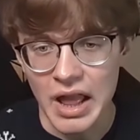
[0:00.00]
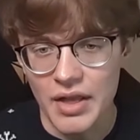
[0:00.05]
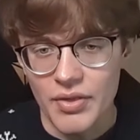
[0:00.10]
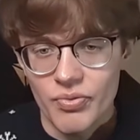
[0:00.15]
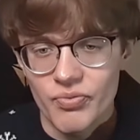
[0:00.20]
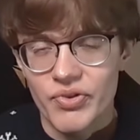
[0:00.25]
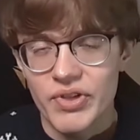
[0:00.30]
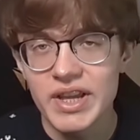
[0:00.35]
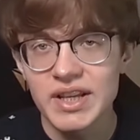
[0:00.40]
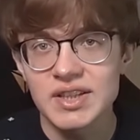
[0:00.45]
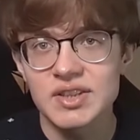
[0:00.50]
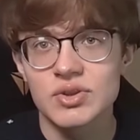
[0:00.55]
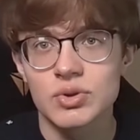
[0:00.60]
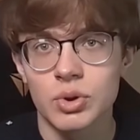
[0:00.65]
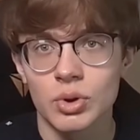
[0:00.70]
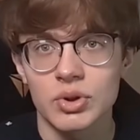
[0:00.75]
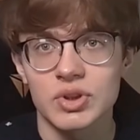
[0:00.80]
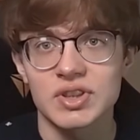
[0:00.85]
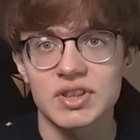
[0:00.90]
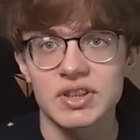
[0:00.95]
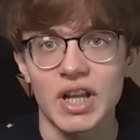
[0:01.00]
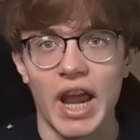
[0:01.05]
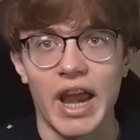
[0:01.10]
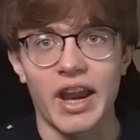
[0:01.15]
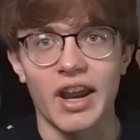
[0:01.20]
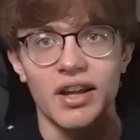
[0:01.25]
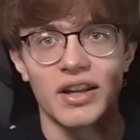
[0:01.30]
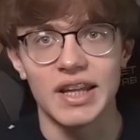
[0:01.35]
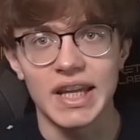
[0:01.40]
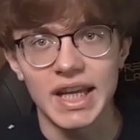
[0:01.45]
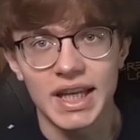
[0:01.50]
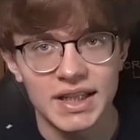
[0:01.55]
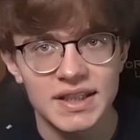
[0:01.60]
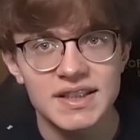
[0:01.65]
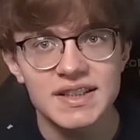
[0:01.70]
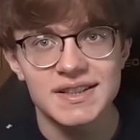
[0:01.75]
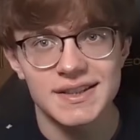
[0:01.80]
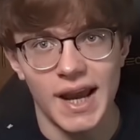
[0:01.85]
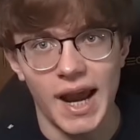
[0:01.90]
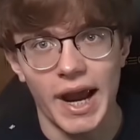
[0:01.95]
this looks like the
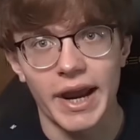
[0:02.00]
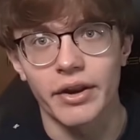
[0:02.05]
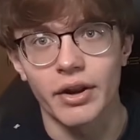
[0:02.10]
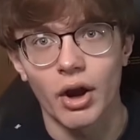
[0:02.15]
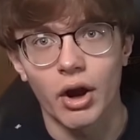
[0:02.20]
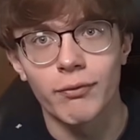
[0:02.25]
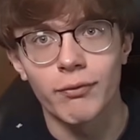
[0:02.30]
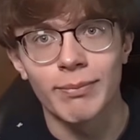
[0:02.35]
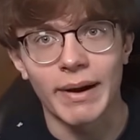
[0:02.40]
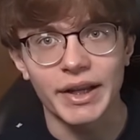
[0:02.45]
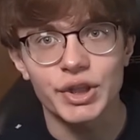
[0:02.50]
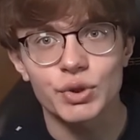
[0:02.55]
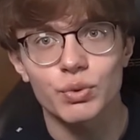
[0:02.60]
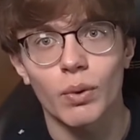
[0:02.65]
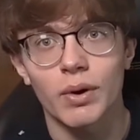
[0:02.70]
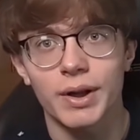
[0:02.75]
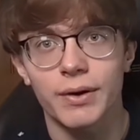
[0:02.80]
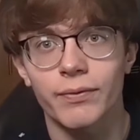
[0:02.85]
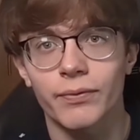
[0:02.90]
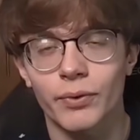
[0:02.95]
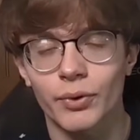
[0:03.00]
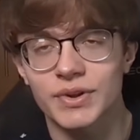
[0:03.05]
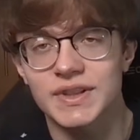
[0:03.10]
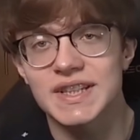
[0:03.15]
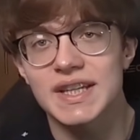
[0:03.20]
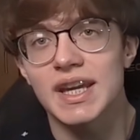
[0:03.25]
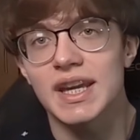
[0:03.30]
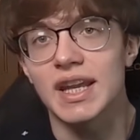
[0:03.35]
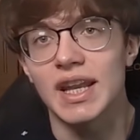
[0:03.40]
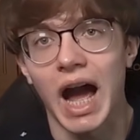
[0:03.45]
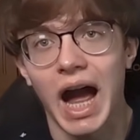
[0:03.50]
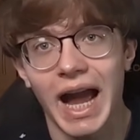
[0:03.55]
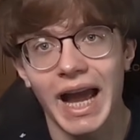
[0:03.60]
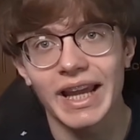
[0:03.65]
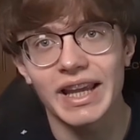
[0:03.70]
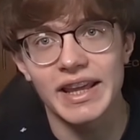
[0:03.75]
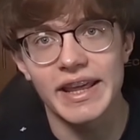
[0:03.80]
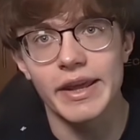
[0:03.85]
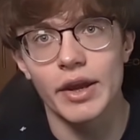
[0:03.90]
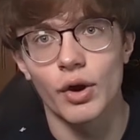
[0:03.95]
inside of my 2013
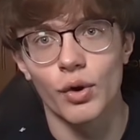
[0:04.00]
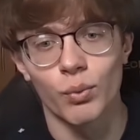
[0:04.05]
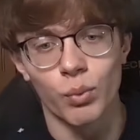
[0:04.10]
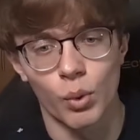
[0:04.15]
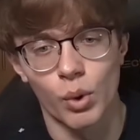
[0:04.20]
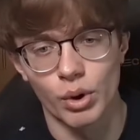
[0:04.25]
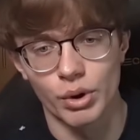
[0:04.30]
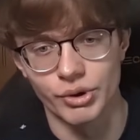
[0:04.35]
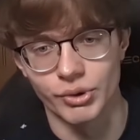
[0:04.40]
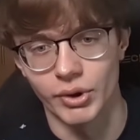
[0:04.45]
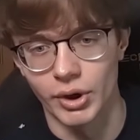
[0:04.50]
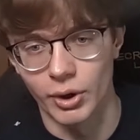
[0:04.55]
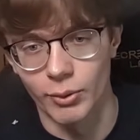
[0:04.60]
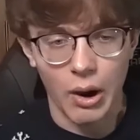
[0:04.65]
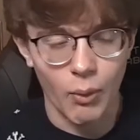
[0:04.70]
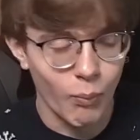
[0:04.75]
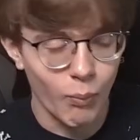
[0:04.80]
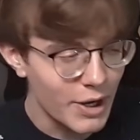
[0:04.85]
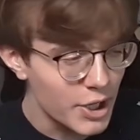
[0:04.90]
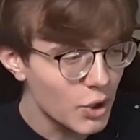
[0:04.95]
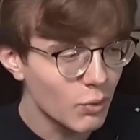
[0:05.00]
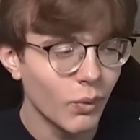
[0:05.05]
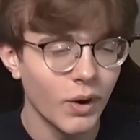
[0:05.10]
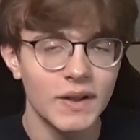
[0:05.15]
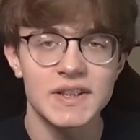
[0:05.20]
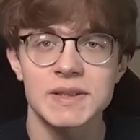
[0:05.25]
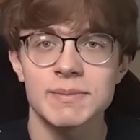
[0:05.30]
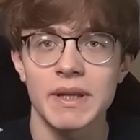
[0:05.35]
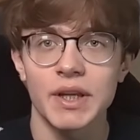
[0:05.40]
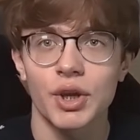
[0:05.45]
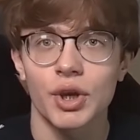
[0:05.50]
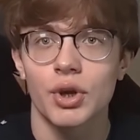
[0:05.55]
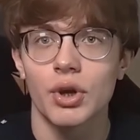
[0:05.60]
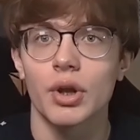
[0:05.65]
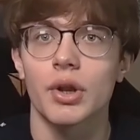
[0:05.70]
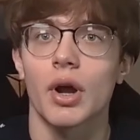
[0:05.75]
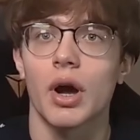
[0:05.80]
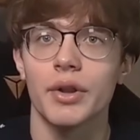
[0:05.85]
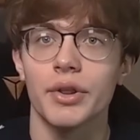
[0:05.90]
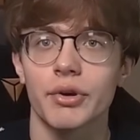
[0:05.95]
IKEA wardrobe. When you want to make a
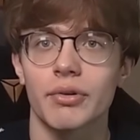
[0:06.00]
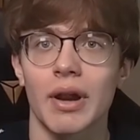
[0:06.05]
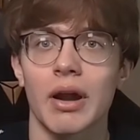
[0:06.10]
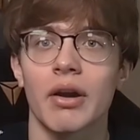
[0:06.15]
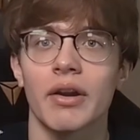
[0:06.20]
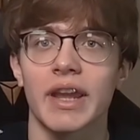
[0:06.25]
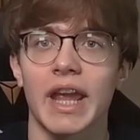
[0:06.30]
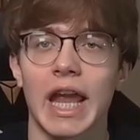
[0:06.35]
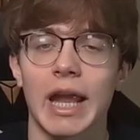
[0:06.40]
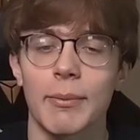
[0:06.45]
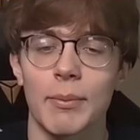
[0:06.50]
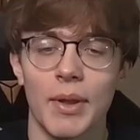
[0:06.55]
good underground game,